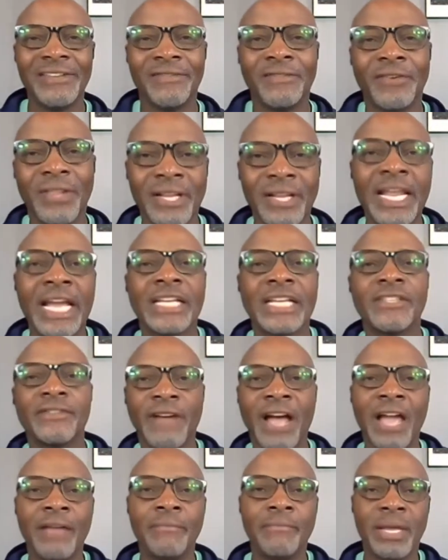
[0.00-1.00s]
For the next
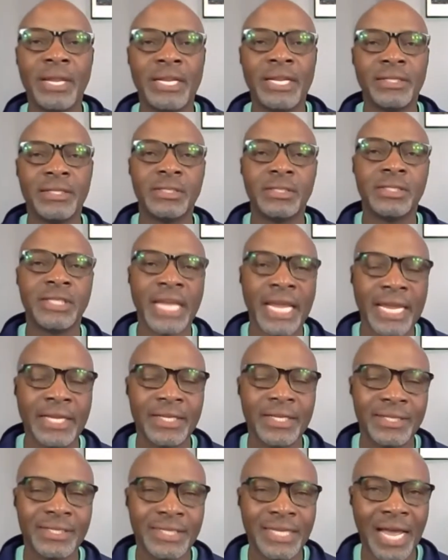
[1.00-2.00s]
5 minutes,
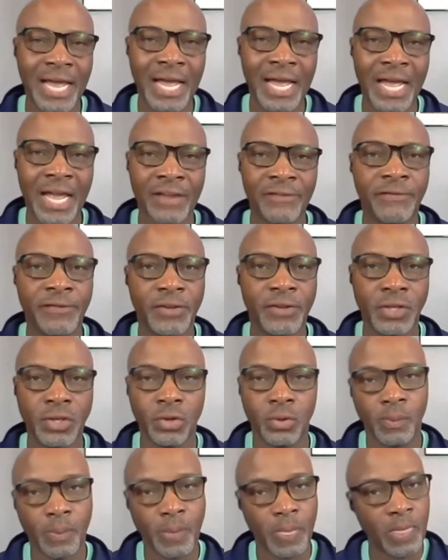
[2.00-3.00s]
take time for you.